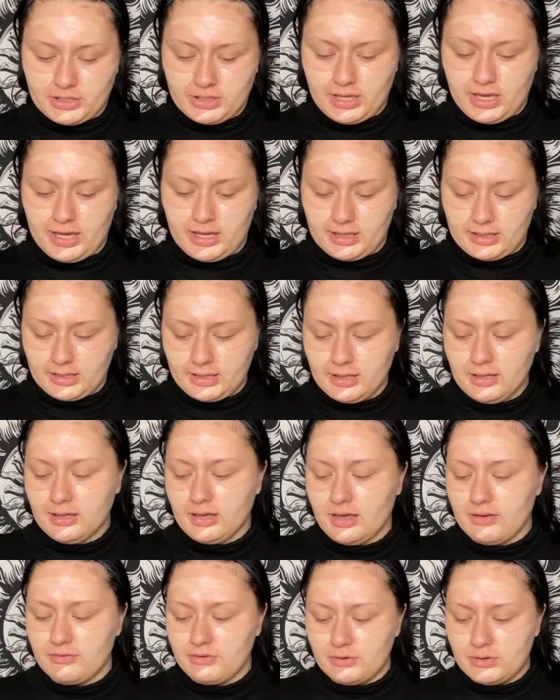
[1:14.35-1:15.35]
Like
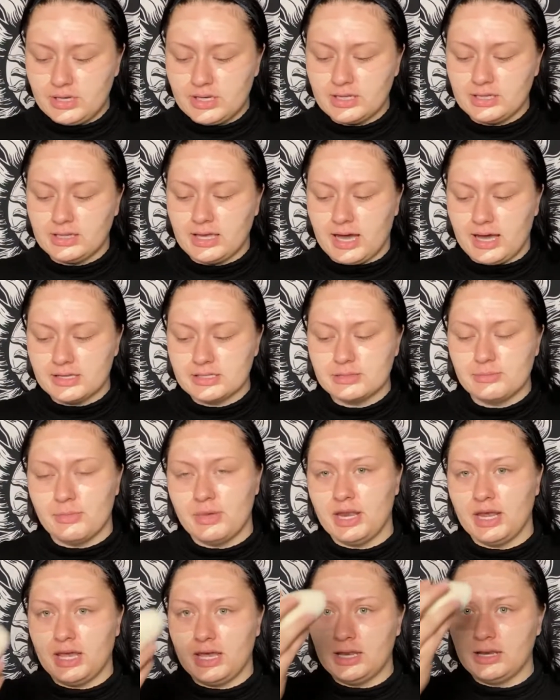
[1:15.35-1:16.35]
if you need a last
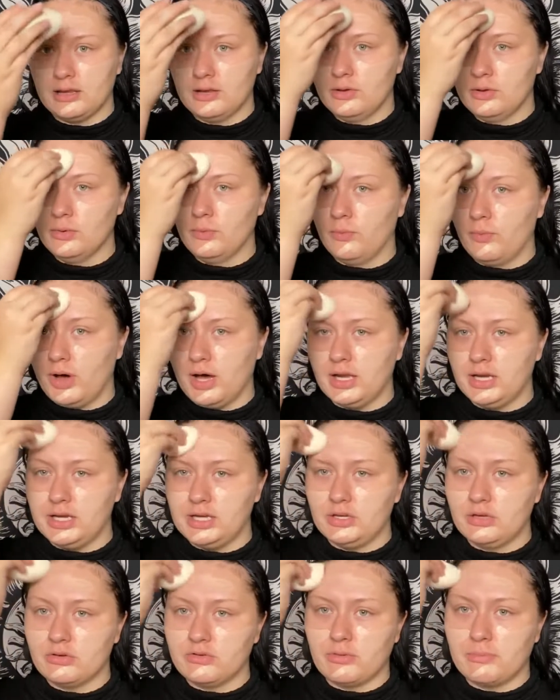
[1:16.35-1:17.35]
minute one
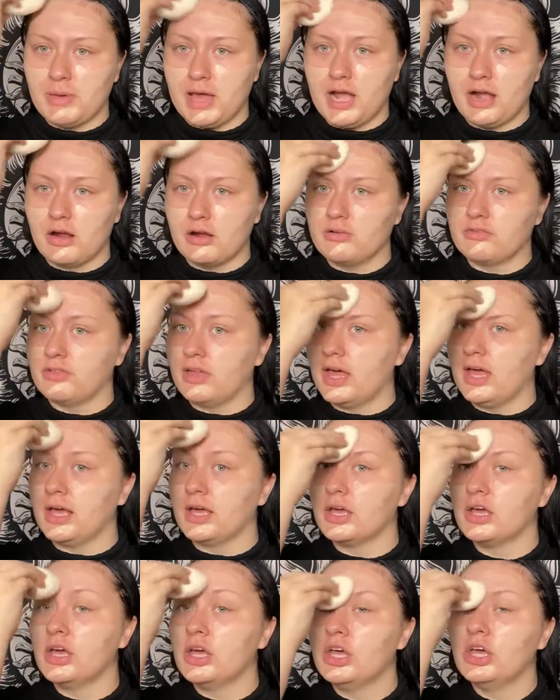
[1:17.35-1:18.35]
and you have a pair of
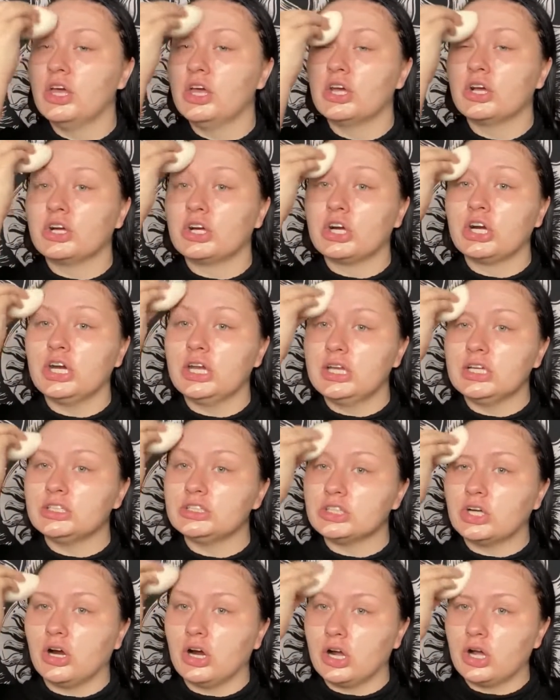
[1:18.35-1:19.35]
like
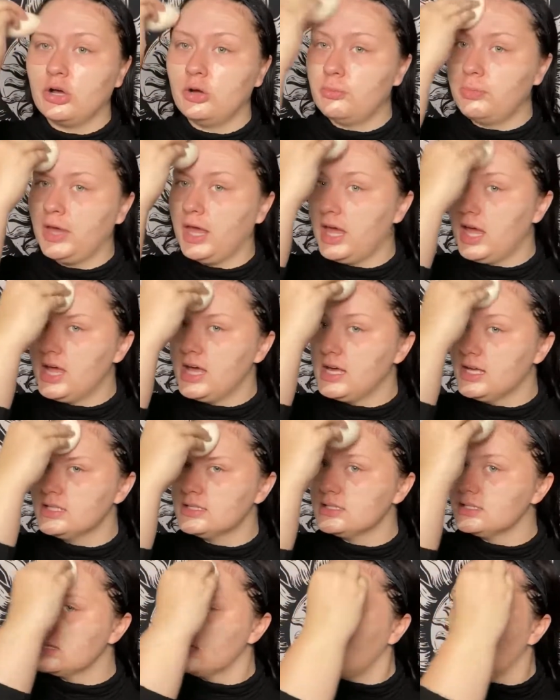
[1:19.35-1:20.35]
greenish cargo
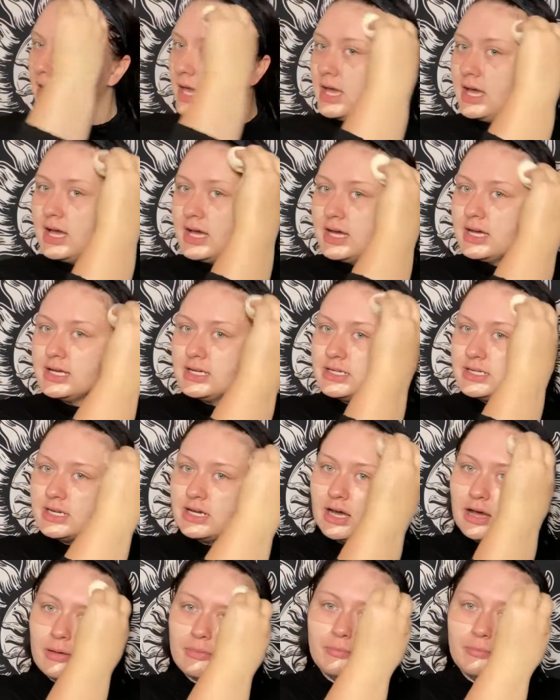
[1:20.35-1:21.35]
pants and a